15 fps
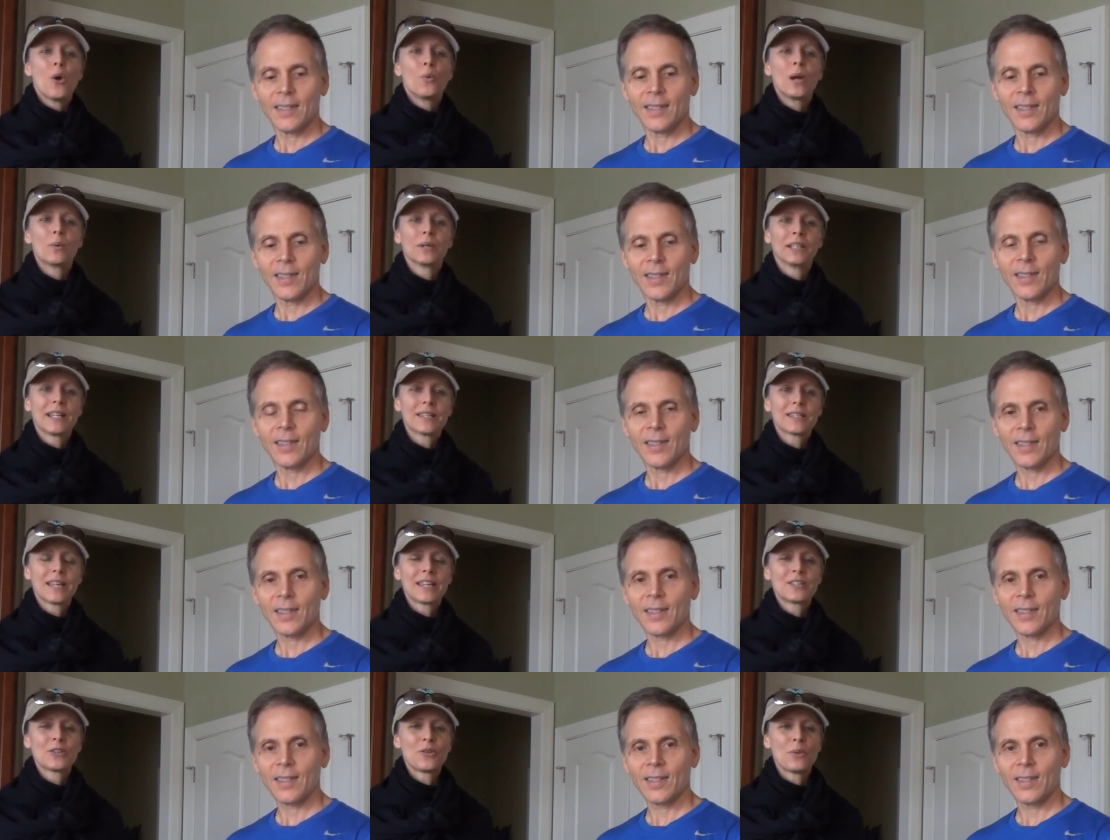Speaker 1: we were
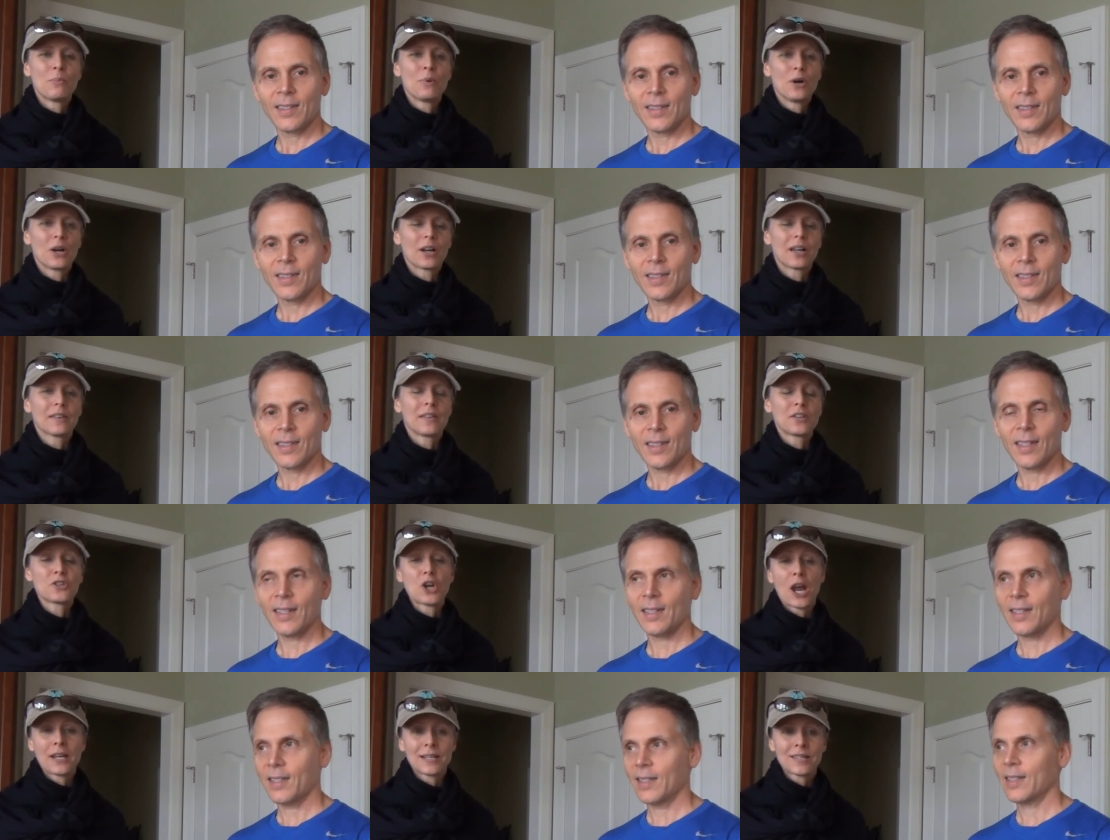listening to the book The
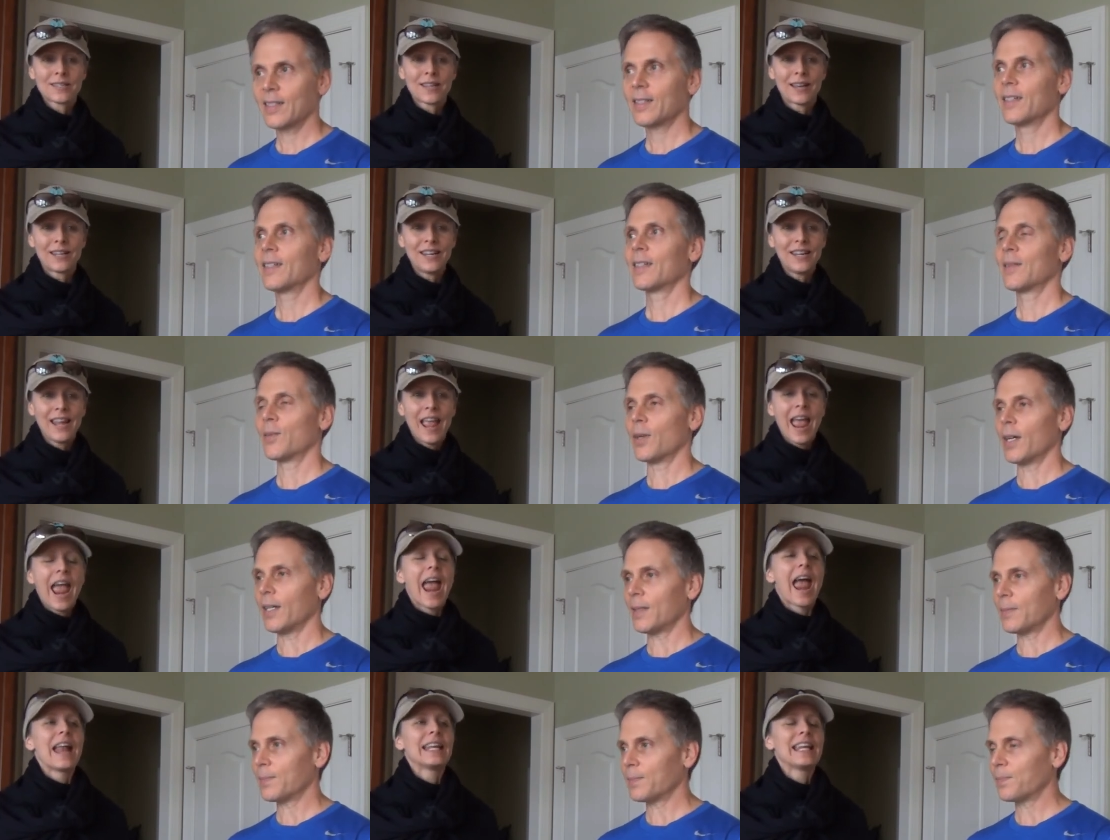China Study, right.
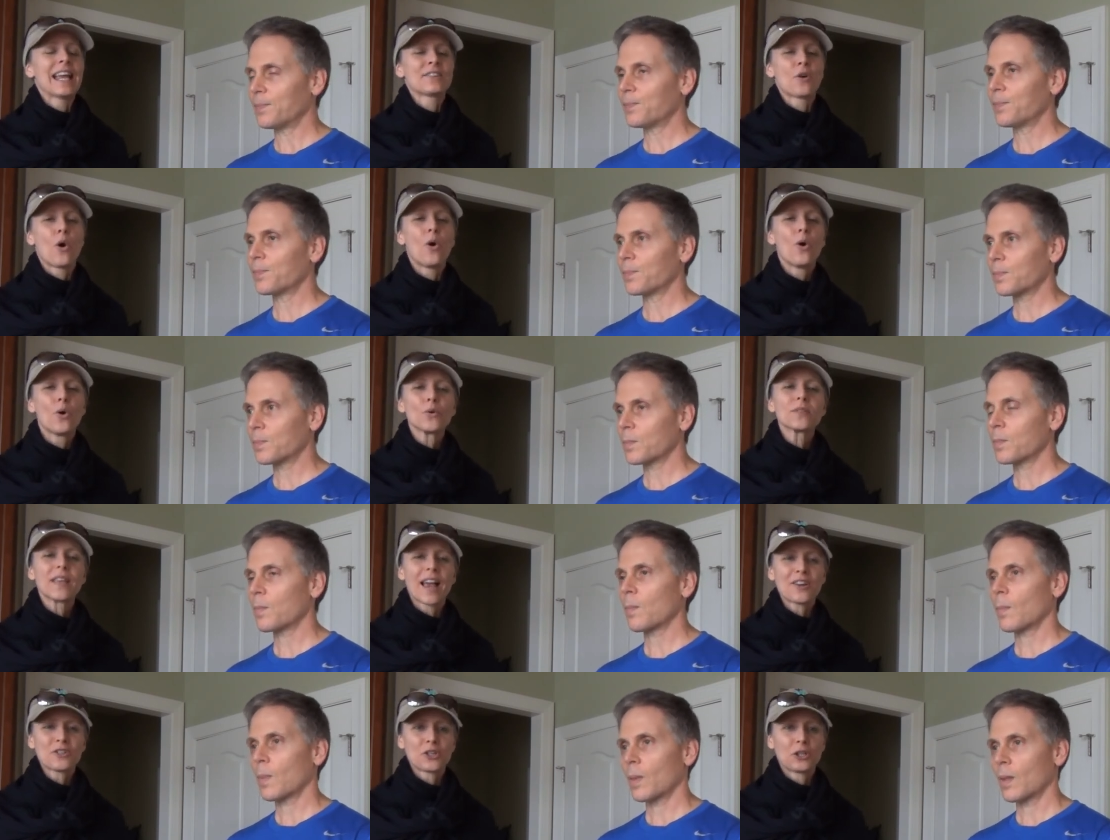and he has a whole
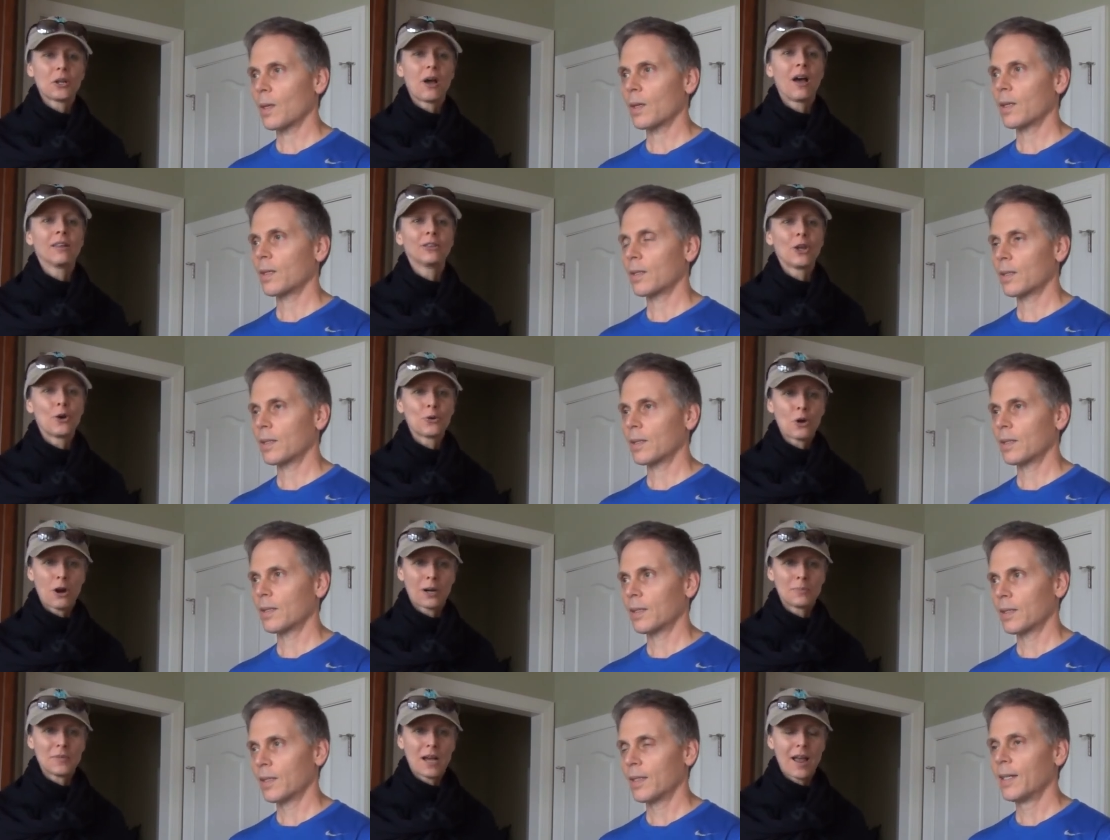section on low
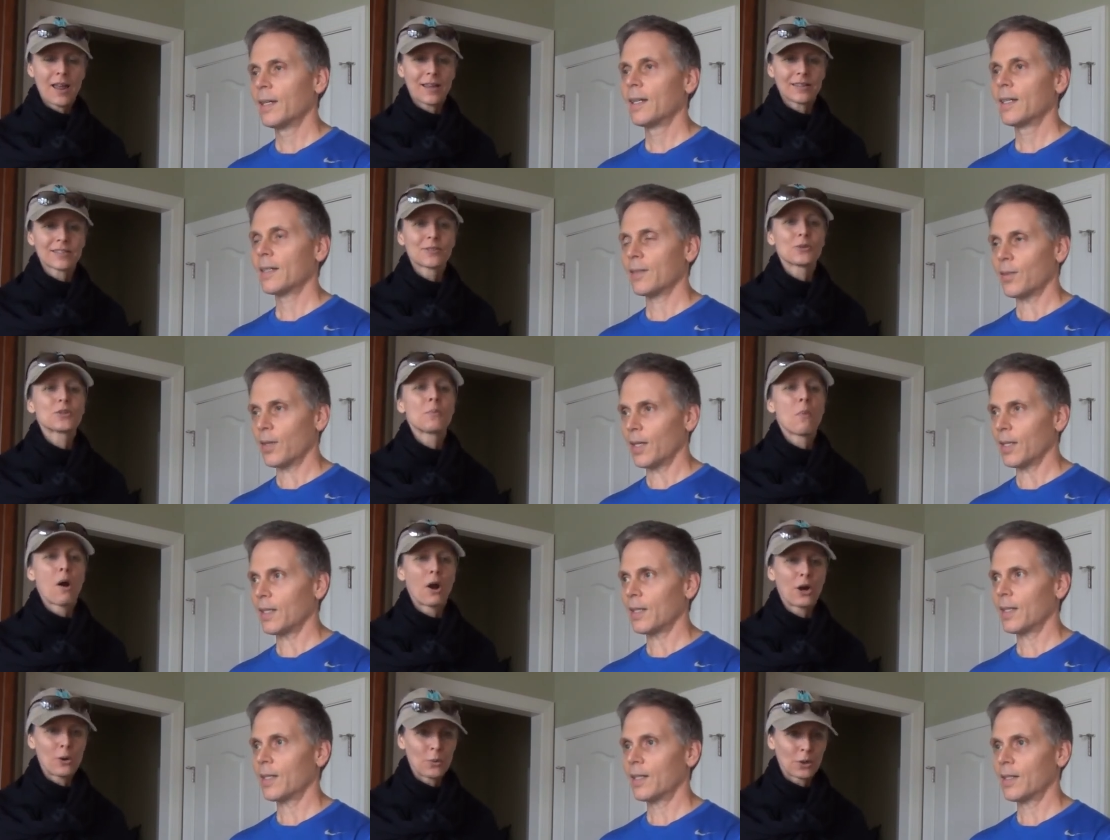carb diets. So right.
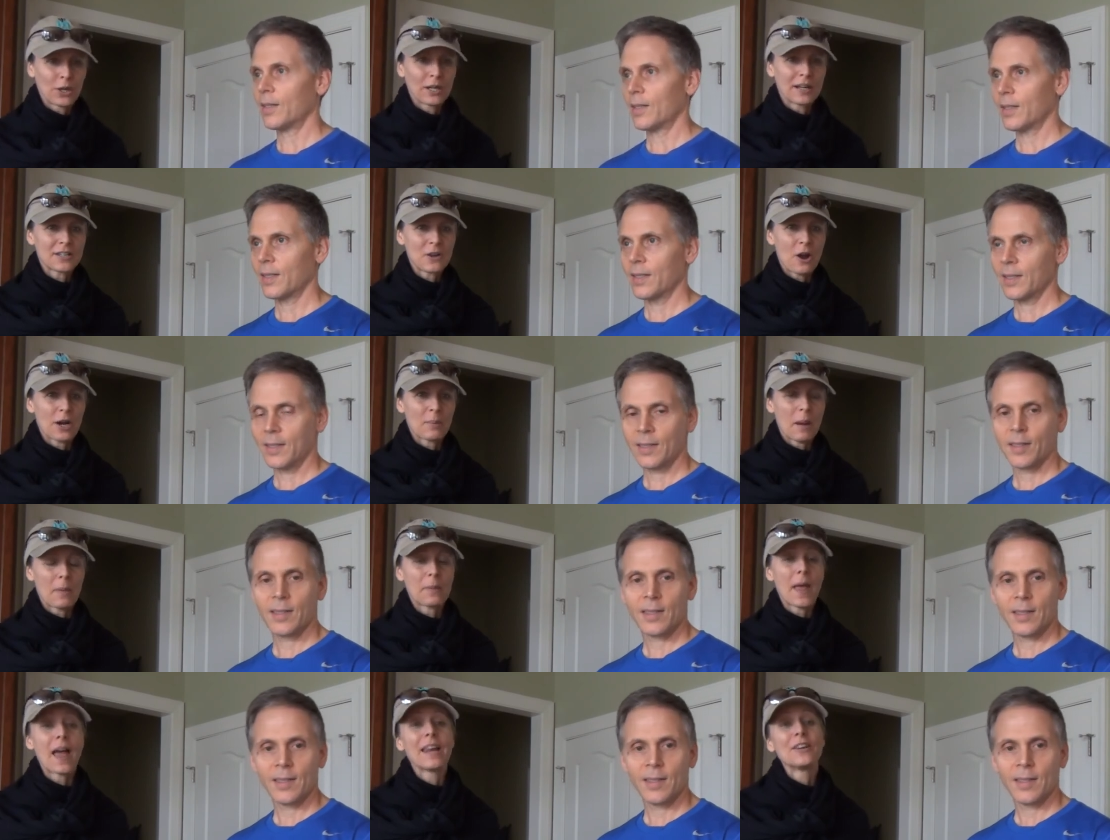tomorrow we're going to talk
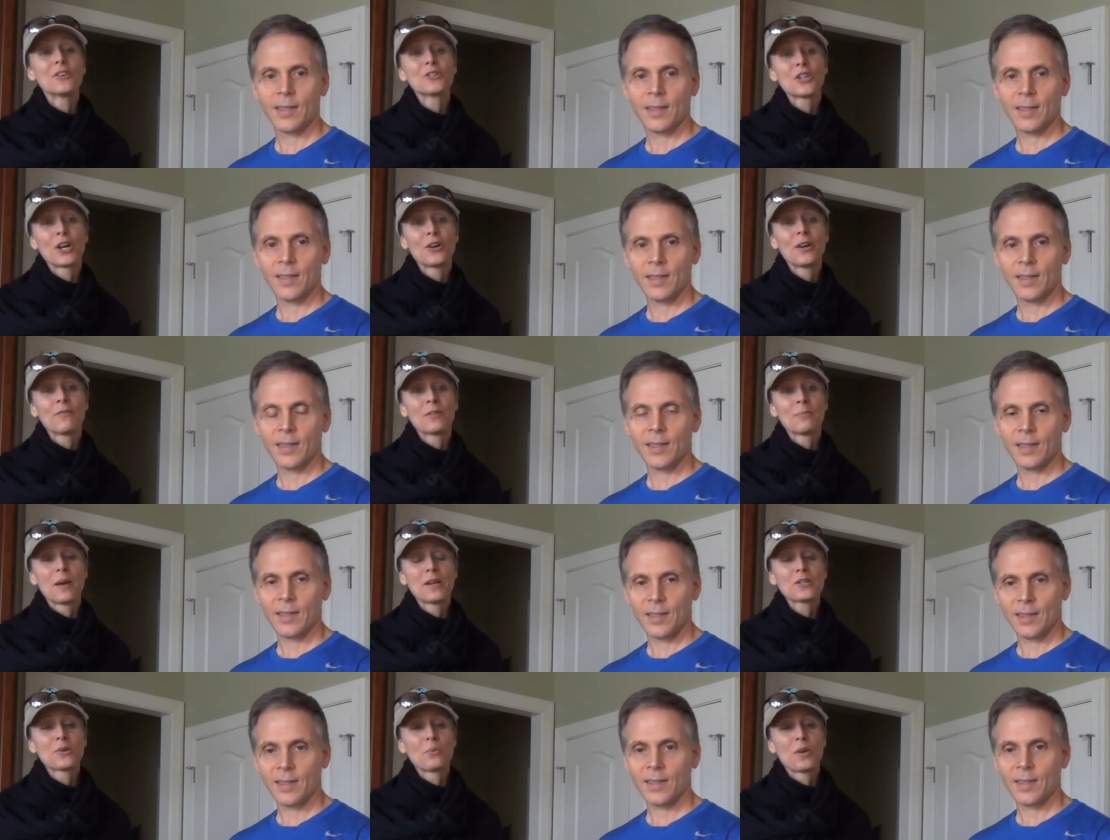about that and share
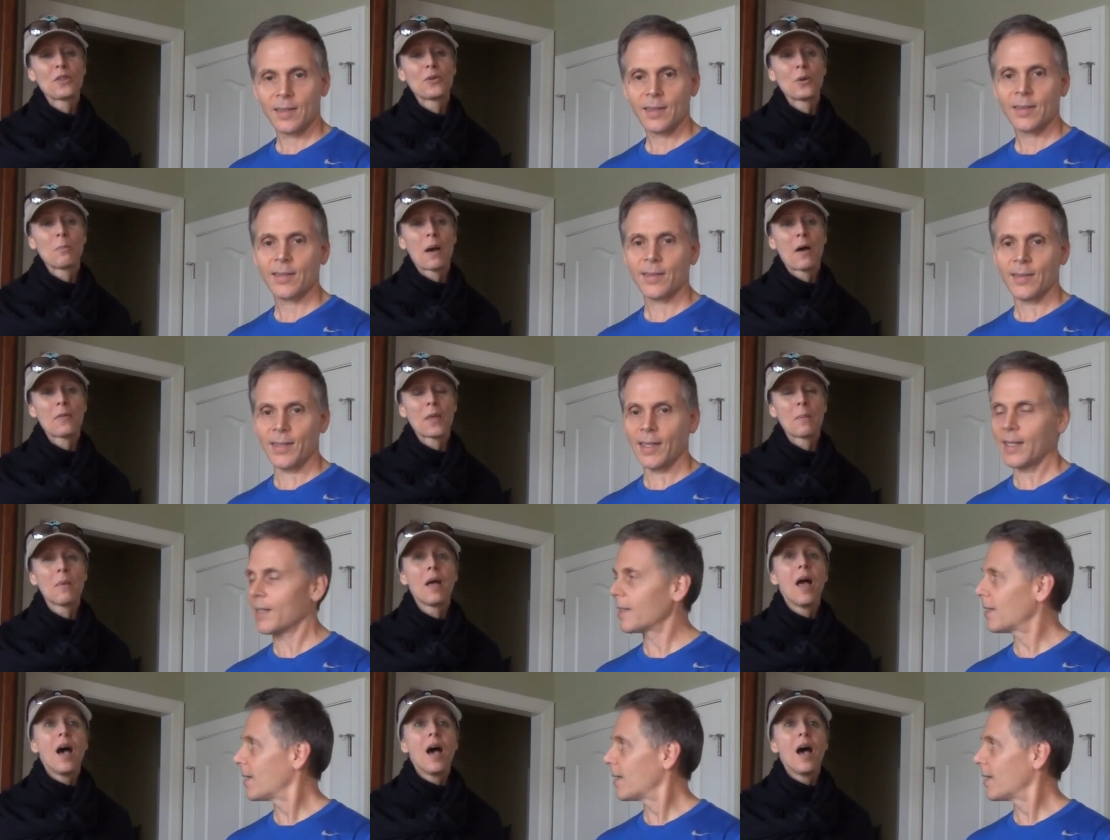information with you about them,